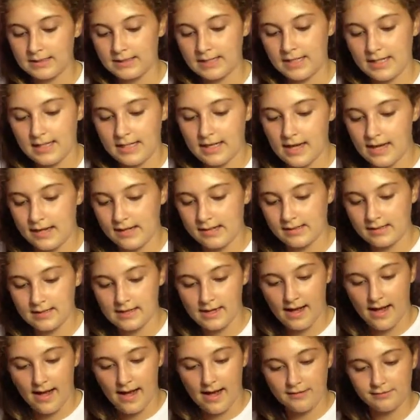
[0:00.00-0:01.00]
And
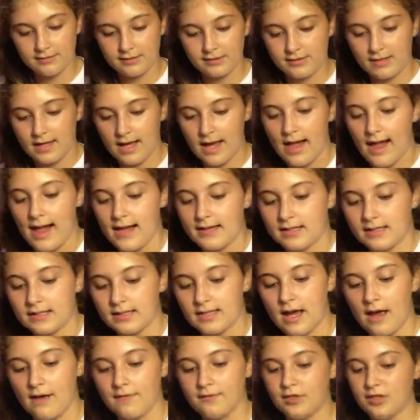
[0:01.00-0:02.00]
after that, I
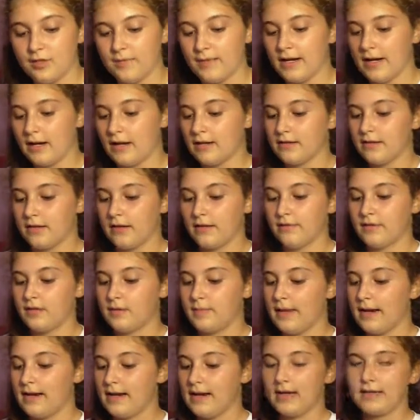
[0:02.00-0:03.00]
just have two pairs of
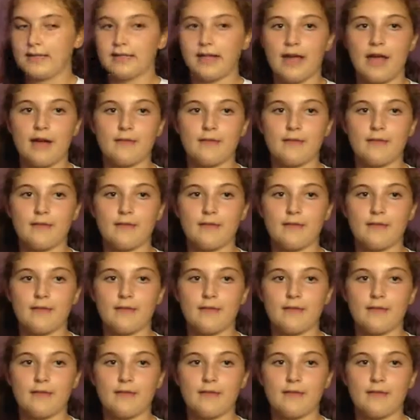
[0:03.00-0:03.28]
spandex.